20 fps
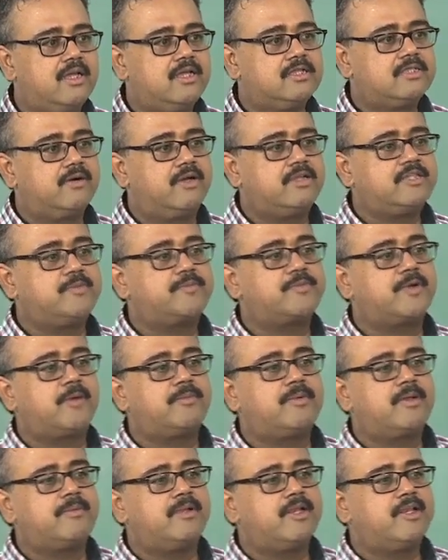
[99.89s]
So what is the
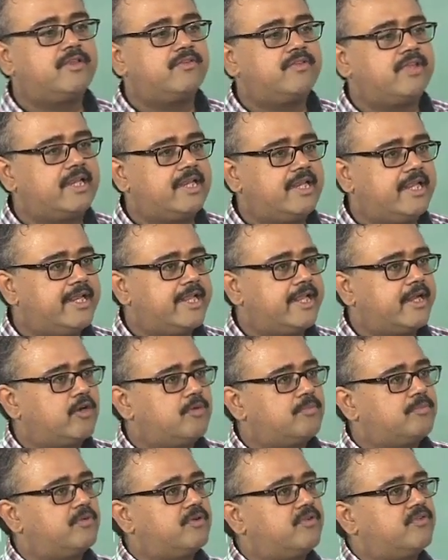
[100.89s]
problem in using linear
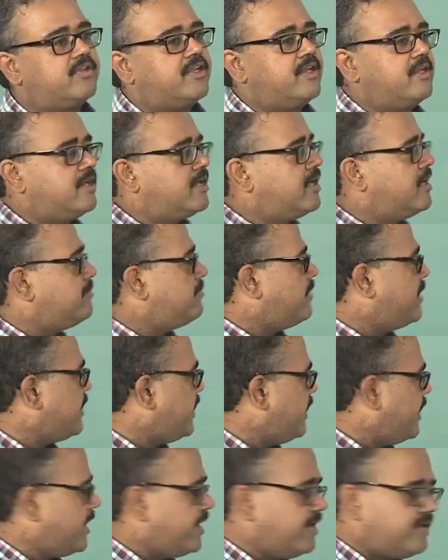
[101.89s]
outputs in
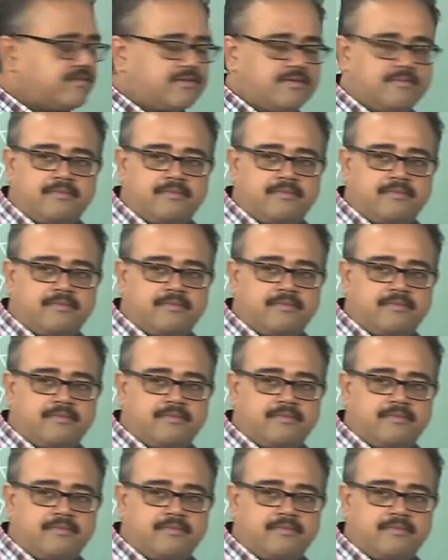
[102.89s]
multi-layered